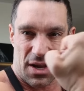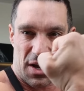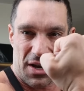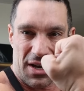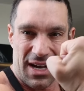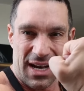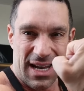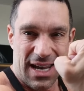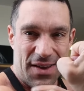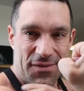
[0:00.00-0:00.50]

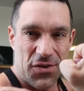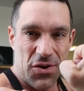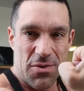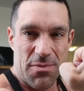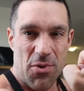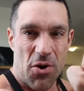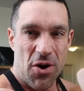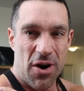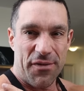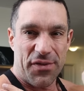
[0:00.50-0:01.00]
I'm going to give you
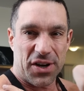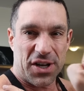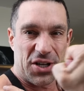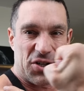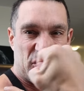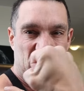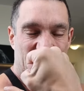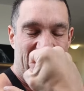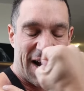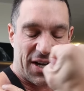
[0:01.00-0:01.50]
more of a
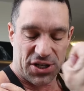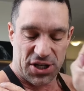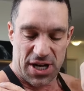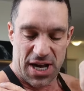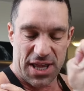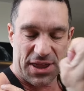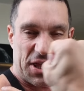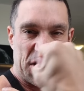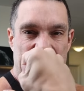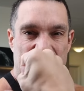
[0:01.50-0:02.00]

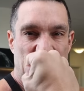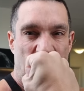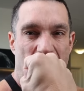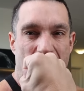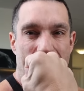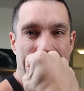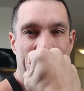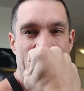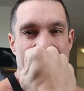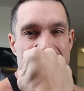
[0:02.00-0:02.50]
contraction at the
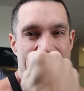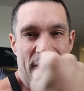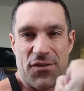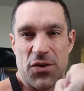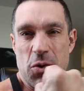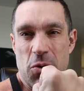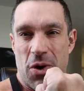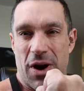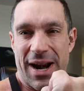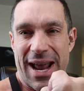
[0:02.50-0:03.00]
top
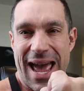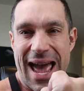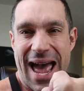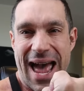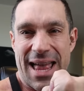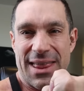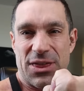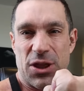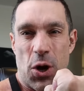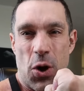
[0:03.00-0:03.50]
if you want to
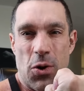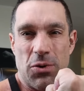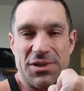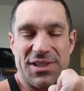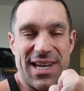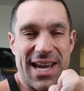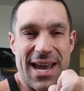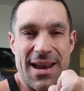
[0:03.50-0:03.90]
add those